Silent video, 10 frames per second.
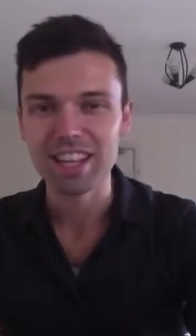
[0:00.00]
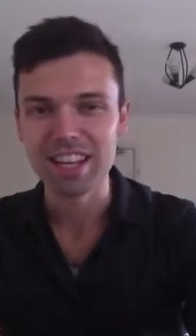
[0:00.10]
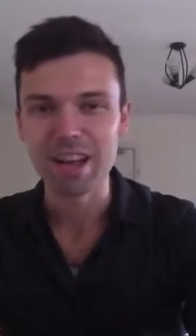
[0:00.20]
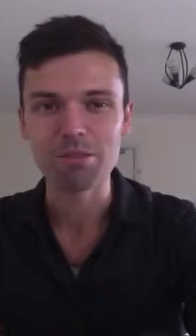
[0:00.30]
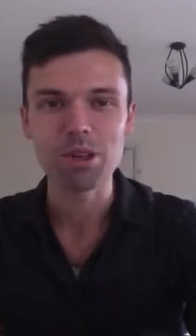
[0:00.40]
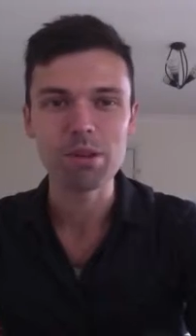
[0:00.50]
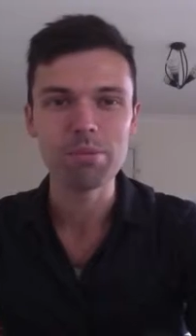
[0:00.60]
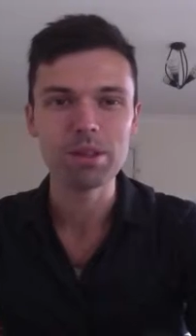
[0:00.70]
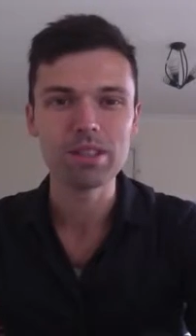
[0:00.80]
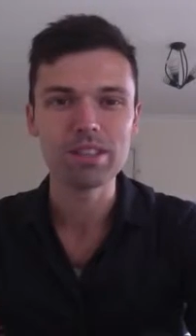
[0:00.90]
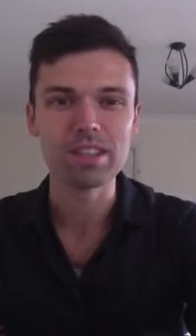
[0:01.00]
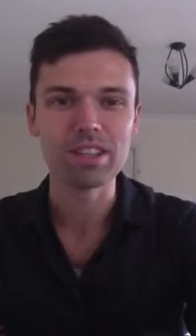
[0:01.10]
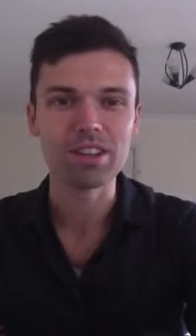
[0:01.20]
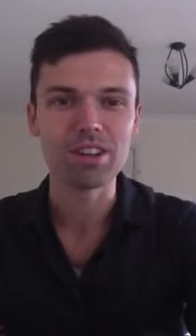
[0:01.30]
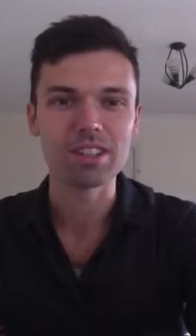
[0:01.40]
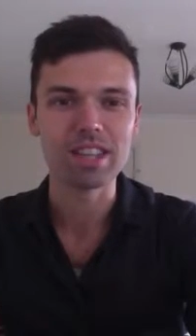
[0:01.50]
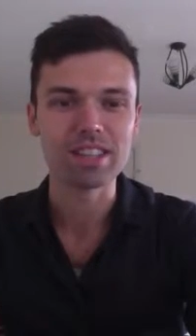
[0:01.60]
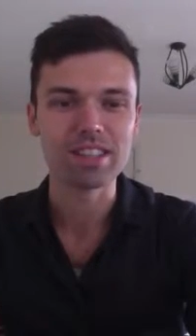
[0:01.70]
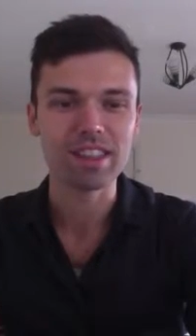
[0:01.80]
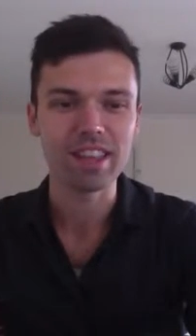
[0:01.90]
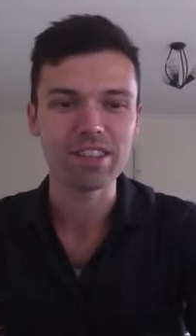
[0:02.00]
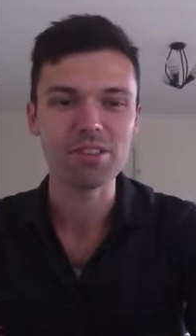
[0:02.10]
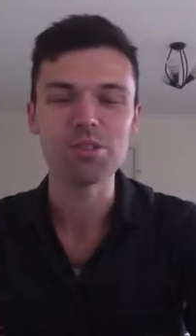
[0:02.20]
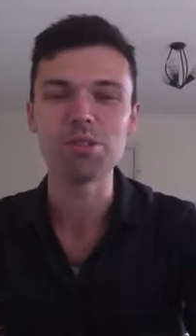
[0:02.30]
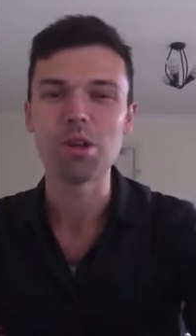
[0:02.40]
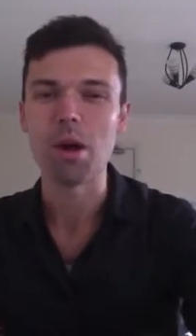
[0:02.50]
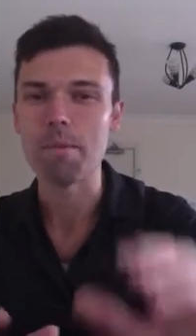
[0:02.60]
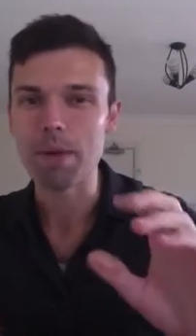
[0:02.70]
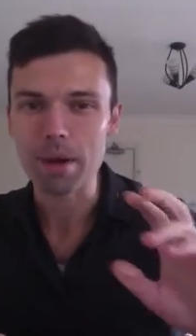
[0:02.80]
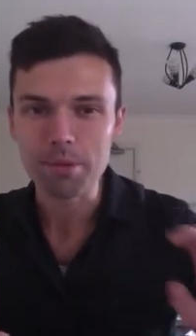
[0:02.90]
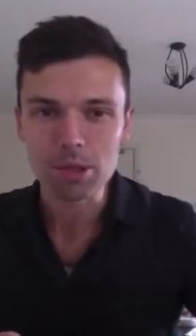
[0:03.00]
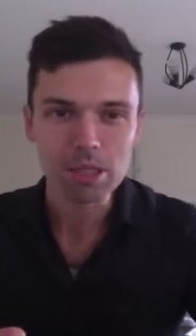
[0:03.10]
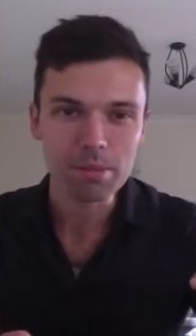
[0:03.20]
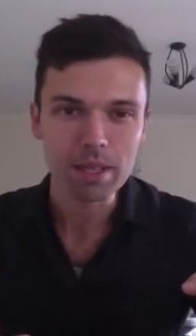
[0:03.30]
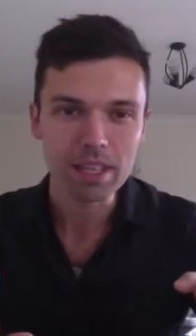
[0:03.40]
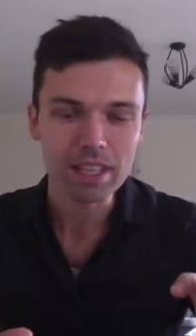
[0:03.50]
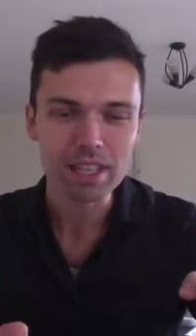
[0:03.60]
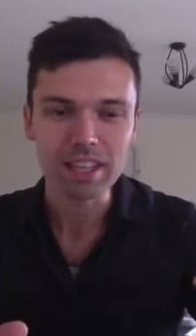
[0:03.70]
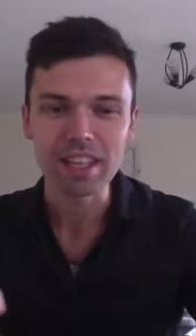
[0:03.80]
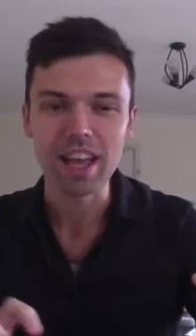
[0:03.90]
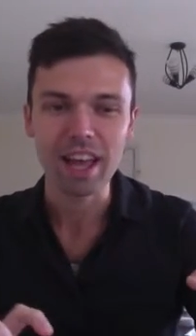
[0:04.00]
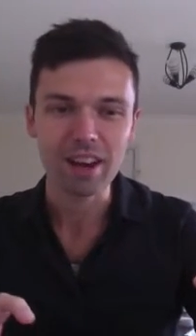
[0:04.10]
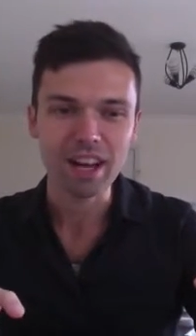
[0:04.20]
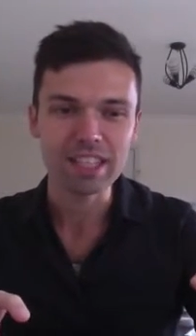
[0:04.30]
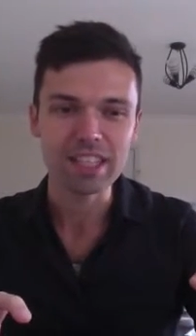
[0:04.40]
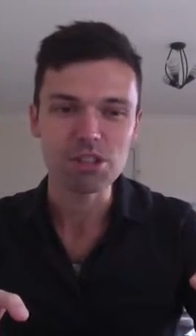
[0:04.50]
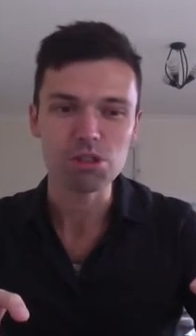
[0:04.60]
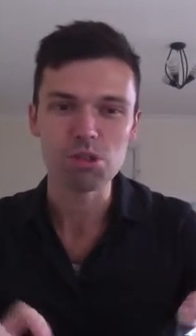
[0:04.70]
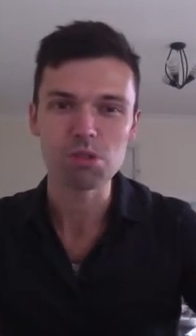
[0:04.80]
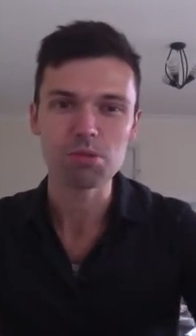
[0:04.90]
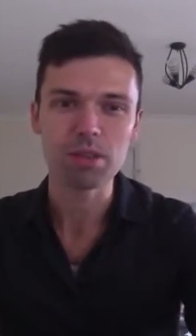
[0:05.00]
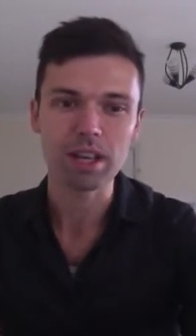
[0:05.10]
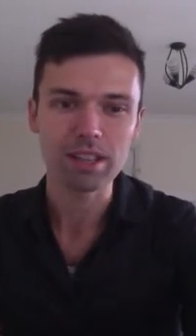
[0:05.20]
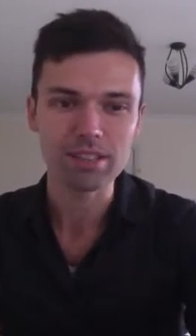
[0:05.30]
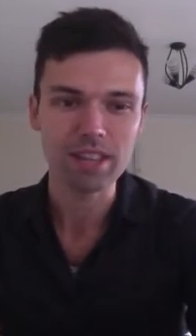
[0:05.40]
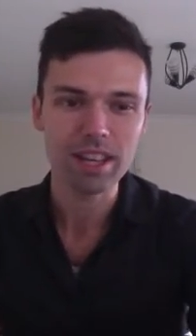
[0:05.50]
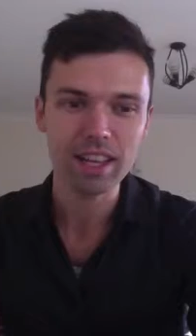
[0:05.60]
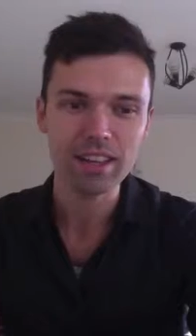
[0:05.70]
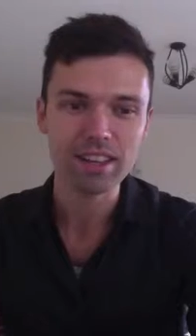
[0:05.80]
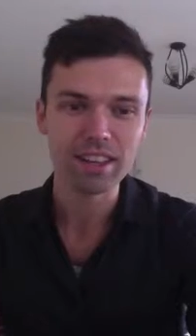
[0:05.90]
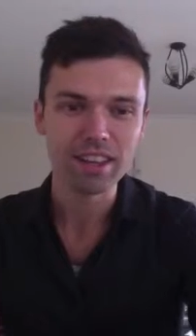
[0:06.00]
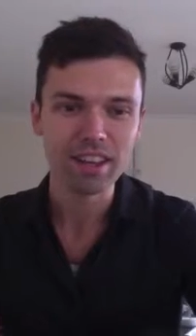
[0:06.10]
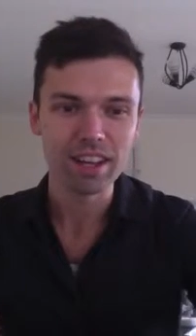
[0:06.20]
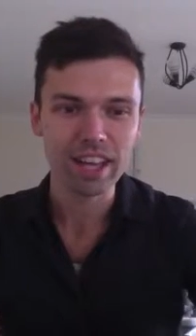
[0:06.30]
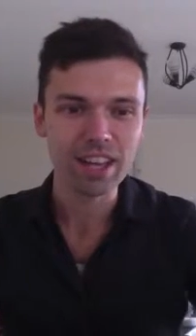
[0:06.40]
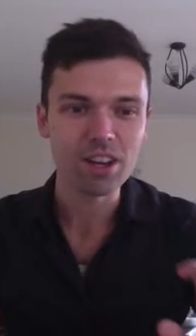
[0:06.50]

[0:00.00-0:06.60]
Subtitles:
Now, I'm trying to build this in a context that my multimedia and IT students will understand. Okay?